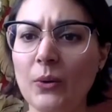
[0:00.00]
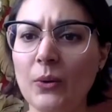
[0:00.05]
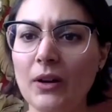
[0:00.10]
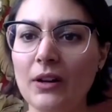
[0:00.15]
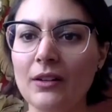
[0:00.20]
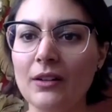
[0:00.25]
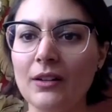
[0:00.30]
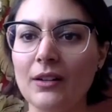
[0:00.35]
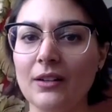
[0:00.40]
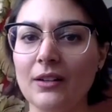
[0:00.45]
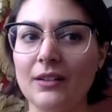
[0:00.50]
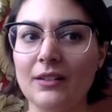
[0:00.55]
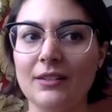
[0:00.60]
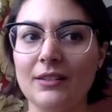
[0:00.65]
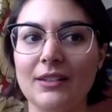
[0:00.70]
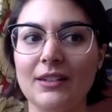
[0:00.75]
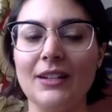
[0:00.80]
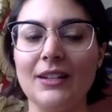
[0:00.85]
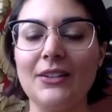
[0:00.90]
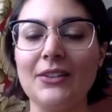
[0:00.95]

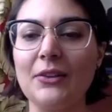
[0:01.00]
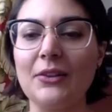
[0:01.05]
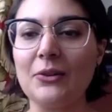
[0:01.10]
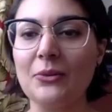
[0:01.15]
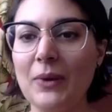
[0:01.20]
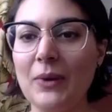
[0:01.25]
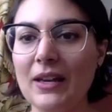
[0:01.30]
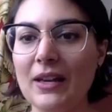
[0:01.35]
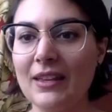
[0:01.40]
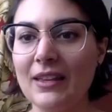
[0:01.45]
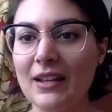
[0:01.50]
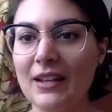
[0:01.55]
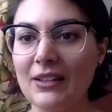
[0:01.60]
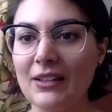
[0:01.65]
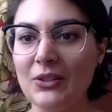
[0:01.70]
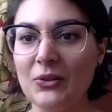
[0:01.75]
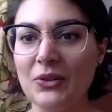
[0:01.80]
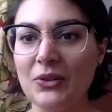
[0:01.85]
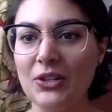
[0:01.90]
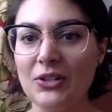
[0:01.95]
Another way that
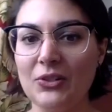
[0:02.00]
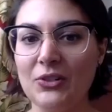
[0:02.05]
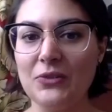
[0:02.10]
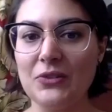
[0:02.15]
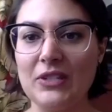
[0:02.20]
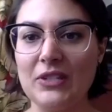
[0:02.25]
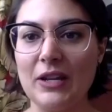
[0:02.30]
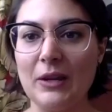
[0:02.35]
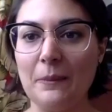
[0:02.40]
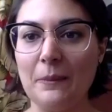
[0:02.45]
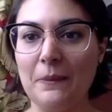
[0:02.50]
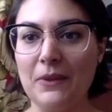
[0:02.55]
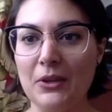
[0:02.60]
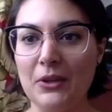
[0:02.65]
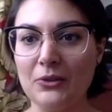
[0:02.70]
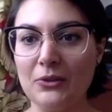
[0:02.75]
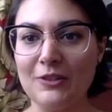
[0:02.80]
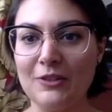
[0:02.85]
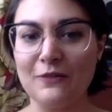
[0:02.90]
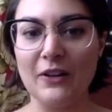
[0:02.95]
you can use up
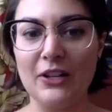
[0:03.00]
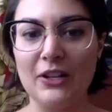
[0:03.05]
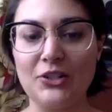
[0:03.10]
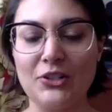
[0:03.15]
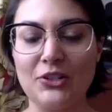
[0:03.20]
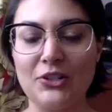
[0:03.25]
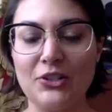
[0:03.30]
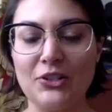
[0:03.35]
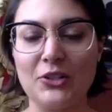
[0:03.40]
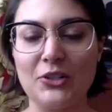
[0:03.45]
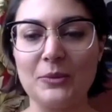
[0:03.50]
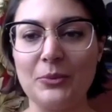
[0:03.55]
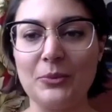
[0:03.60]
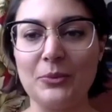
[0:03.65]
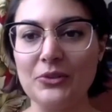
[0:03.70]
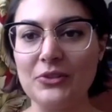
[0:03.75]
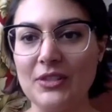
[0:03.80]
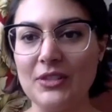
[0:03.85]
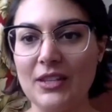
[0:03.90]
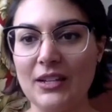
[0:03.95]
those vegetables
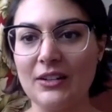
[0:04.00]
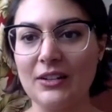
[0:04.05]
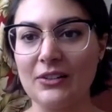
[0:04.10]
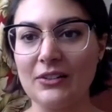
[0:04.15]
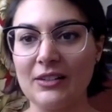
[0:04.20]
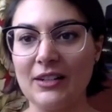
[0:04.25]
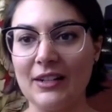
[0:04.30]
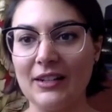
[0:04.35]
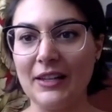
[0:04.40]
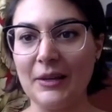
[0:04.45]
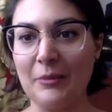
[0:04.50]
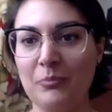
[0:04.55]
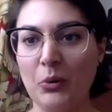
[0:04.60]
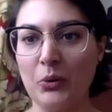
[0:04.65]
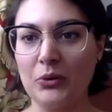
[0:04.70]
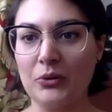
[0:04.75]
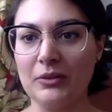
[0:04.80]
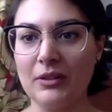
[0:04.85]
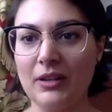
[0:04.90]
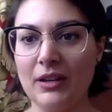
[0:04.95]
that are kind of like
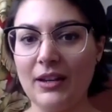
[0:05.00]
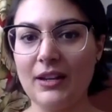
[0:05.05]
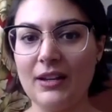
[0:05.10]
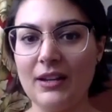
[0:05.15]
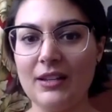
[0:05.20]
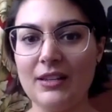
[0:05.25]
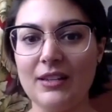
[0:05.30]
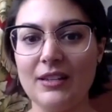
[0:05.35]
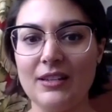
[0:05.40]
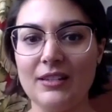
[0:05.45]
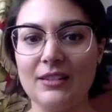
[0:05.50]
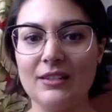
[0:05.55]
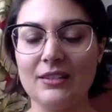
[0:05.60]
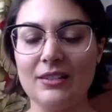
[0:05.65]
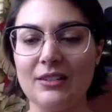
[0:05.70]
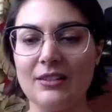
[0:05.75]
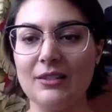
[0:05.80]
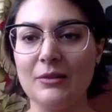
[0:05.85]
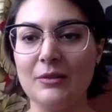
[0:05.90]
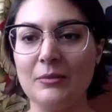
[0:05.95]
borderline is
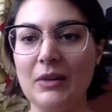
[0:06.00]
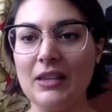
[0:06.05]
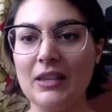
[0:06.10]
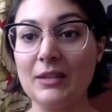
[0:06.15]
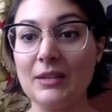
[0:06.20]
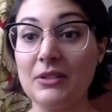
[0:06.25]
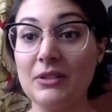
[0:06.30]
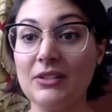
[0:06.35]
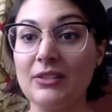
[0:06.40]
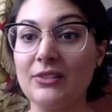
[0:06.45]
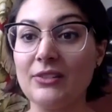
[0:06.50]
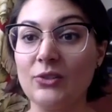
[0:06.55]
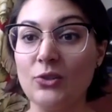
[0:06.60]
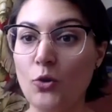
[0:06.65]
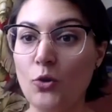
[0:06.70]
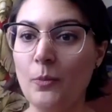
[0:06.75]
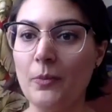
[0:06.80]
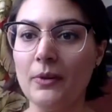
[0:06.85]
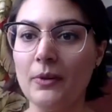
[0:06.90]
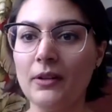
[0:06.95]
to make them into
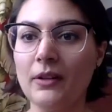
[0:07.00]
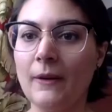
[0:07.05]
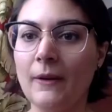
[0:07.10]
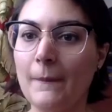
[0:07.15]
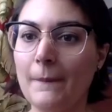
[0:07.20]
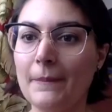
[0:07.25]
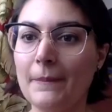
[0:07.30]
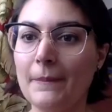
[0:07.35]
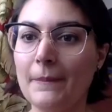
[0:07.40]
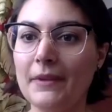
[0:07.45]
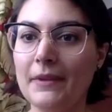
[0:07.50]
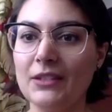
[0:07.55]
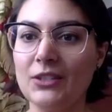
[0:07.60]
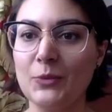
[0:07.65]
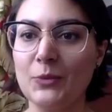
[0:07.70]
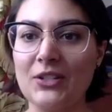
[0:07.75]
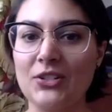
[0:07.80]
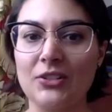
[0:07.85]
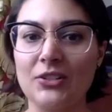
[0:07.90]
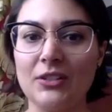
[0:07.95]
soup,
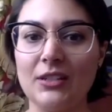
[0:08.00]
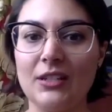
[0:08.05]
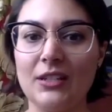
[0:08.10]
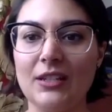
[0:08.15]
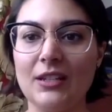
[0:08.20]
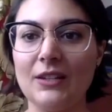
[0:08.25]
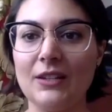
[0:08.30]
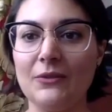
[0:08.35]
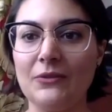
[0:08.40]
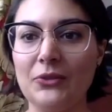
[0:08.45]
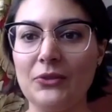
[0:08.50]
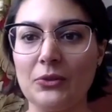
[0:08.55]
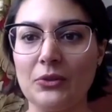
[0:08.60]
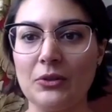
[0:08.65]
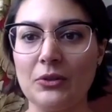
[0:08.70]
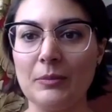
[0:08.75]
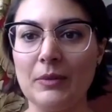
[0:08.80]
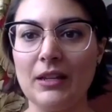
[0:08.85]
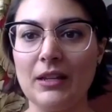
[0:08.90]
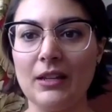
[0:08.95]
especially if you're
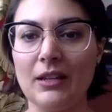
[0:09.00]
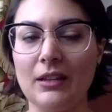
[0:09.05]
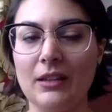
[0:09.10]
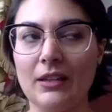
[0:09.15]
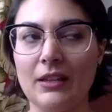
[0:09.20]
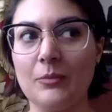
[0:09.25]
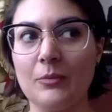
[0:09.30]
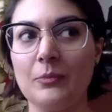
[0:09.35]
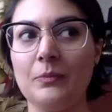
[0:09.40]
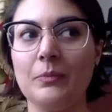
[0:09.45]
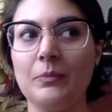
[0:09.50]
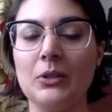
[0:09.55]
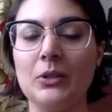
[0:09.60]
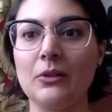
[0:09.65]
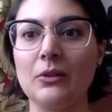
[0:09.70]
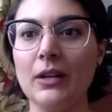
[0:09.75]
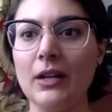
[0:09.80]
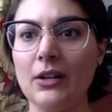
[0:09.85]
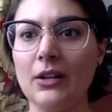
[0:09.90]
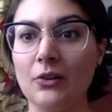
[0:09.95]
making like a
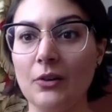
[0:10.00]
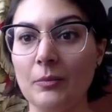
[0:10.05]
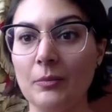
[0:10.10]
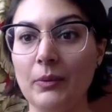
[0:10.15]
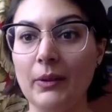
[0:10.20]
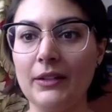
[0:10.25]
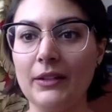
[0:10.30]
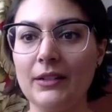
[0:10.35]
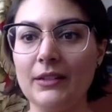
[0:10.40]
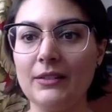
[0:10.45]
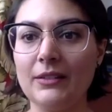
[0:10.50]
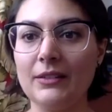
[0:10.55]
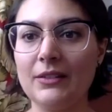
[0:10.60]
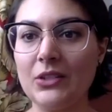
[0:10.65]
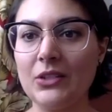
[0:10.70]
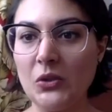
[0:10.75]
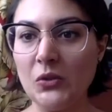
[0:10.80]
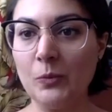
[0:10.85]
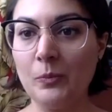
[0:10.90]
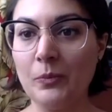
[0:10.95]
pureed or a blended
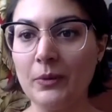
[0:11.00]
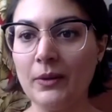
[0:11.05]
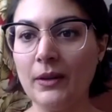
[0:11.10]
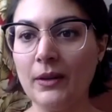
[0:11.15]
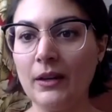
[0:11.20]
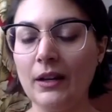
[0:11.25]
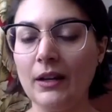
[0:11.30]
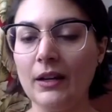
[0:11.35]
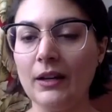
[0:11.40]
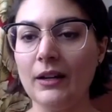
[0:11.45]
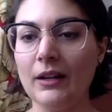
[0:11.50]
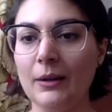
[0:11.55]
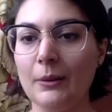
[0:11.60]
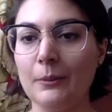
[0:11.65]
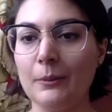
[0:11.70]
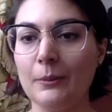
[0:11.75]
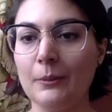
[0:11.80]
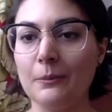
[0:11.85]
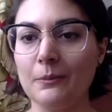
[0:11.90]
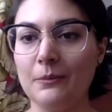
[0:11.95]
soup.
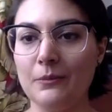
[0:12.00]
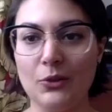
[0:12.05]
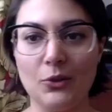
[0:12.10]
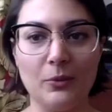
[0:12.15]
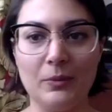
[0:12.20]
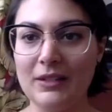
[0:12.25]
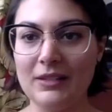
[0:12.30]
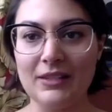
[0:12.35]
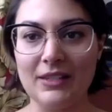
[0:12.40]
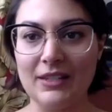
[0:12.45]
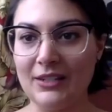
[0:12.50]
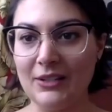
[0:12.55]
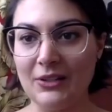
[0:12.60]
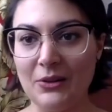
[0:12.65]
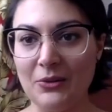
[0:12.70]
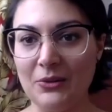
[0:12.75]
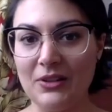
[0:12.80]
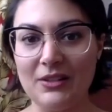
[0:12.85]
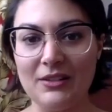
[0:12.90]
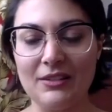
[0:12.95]
Nobody's going to
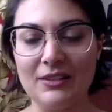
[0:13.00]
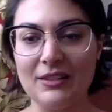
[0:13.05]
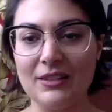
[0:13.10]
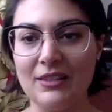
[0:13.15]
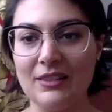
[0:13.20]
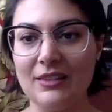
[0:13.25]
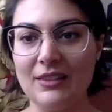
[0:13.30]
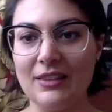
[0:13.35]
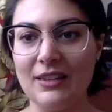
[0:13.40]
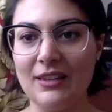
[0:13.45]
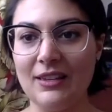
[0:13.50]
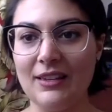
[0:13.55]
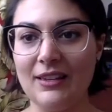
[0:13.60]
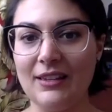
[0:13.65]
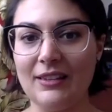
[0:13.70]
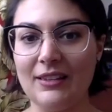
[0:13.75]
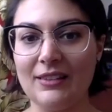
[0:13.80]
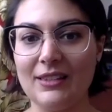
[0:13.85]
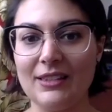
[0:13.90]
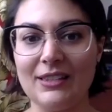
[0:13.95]
notice that
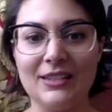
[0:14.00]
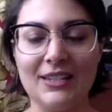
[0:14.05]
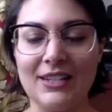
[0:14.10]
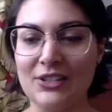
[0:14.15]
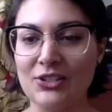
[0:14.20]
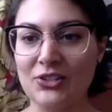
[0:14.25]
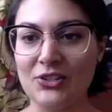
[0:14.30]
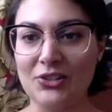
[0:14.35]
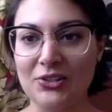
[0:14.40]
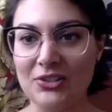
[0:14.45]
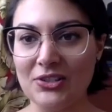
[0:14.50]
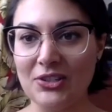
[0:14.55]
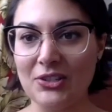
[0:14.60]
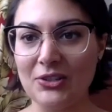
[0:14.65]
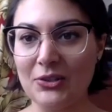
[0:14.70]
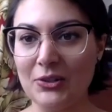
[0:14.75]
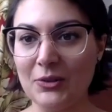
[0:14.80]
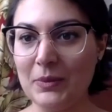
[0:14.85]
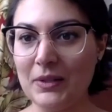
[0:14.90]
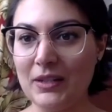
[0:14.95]
the texture is a
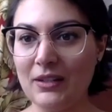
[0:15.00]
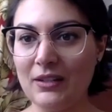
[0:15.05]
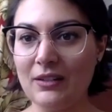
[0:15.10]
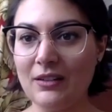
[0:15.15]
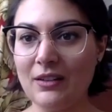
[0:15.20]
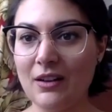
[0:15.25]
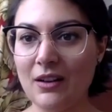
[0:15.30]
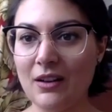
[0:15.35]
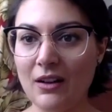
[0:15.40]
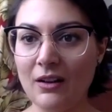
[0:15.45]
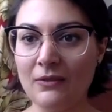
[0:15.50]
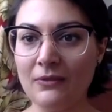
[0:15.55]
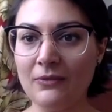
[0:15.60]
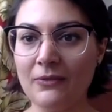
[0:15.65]
little bit off.